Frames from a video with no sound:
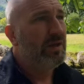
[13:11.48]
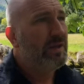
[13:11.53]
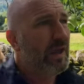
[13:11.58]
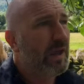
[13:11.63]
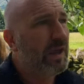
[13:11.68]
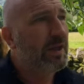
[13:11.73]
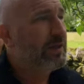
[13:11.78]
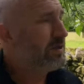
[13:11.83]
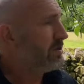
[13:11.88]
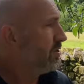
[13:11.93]

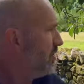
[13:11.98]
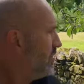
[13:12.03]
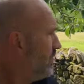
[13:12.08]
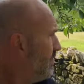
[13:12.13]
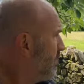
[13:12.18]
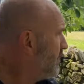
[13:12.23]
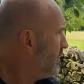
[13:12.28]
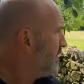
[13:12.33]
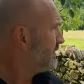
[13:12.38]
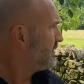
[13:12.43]
Yeah, so
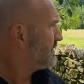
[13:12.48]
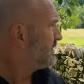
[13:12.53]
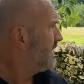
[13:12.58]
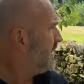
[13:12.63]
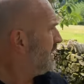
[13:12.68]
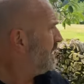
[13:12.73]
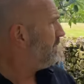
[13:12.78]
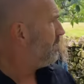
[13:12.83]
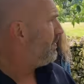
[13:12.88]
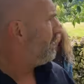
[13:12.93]
number one
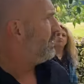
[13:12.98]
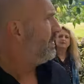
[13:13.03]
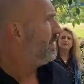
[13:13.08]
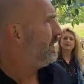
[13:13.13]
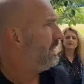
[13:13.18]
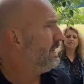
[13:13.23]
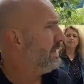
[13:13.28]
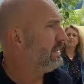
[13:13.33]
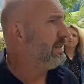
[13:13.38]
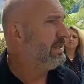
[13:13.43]
tip,
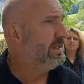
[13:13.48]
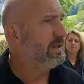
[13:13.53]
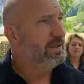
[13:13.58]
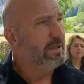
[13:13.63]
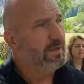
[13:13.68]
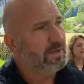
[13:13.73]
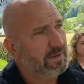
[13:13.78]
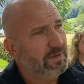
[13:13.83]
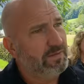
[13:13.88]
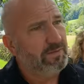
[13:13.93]

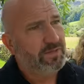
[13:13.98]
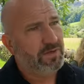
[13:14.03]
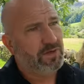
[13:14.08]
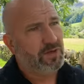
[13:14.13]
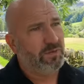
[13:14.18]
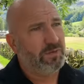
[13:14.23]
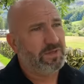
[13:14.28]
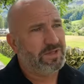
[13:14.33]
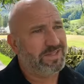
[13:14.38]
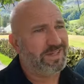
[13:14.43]
if you're
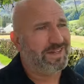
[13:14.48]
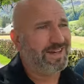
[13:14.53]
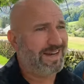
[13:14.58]
coming to